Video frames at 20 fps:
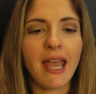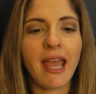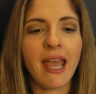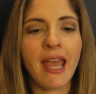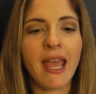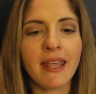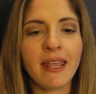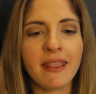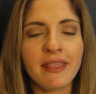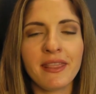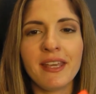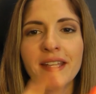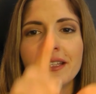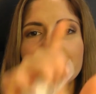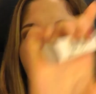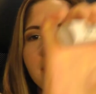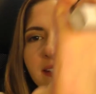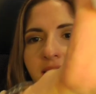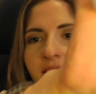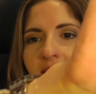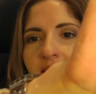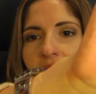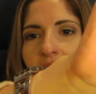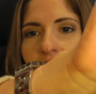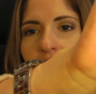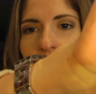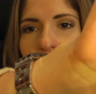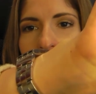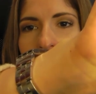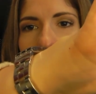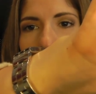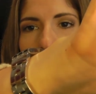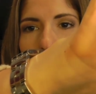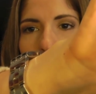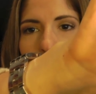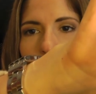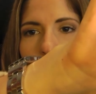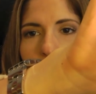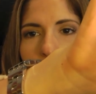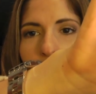and this is a, a
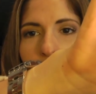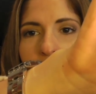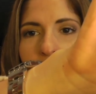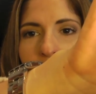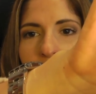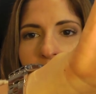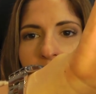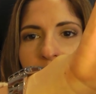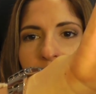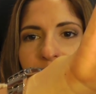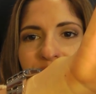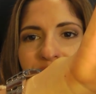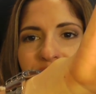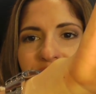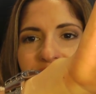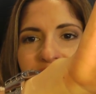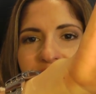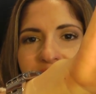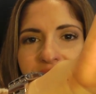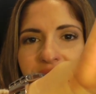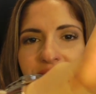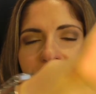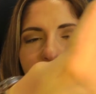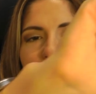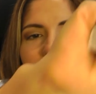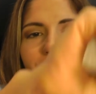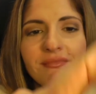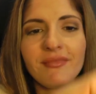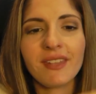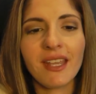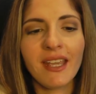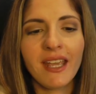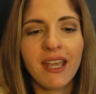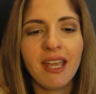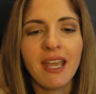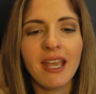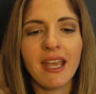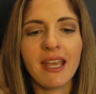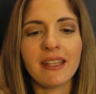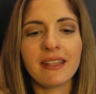coral lipstick
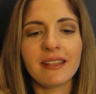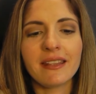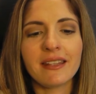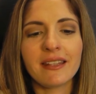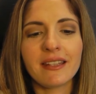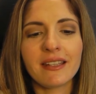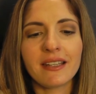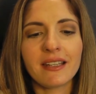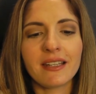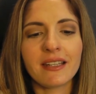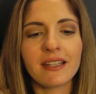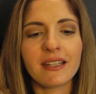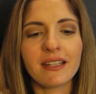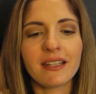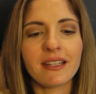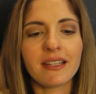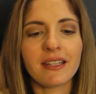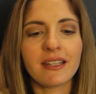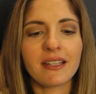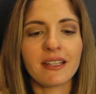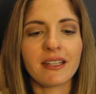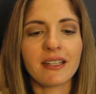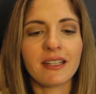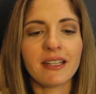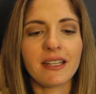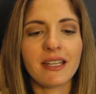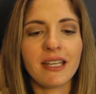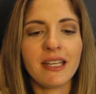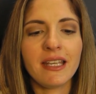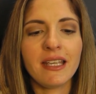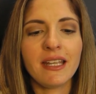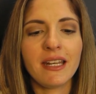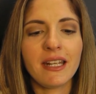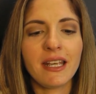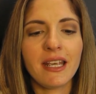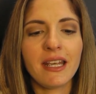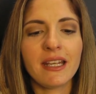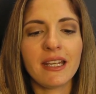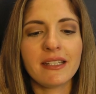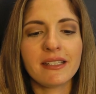and it
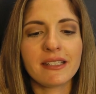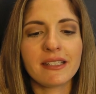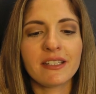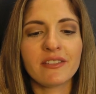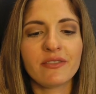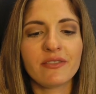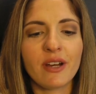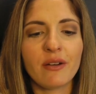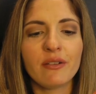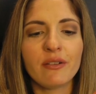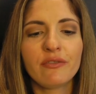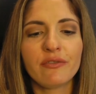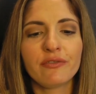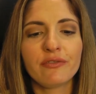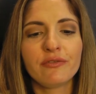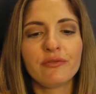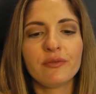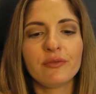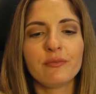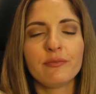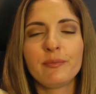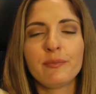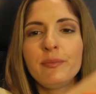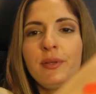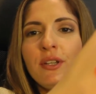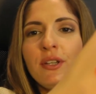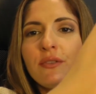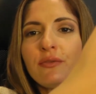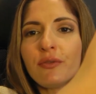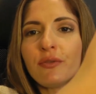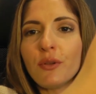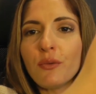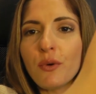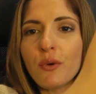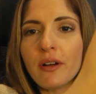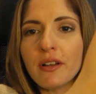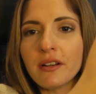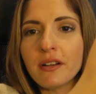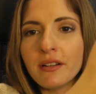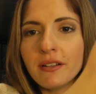is a very beautiful
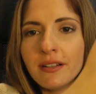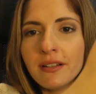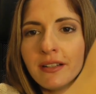one